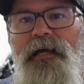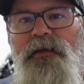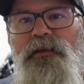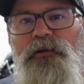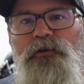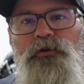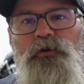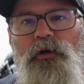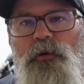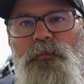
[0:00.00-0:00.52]
in
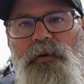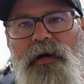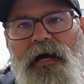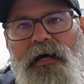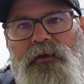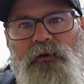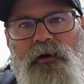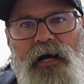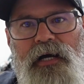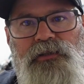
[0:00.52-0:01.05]
the Tour
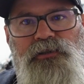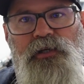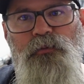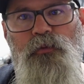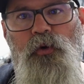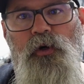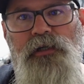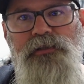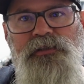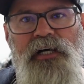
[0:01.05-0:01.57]
Pack. They're actually
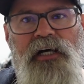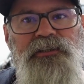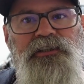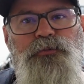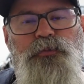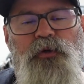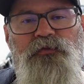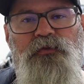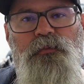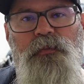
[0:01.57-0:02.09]
more
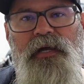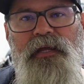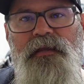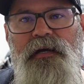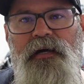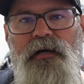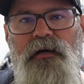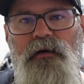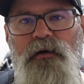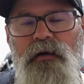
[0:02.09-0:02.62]
accessible for me
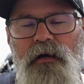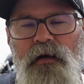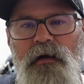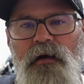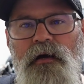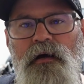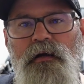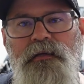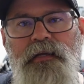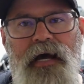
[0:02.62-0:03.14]
there.
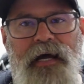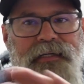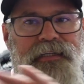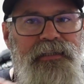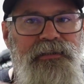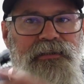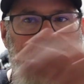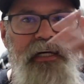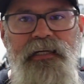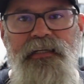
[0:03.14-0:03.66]
Now I
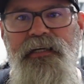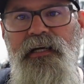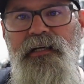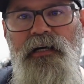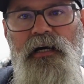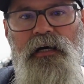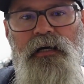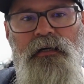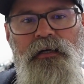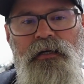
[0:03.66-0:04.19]
just did get
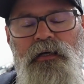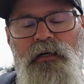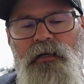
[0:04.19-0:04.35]
a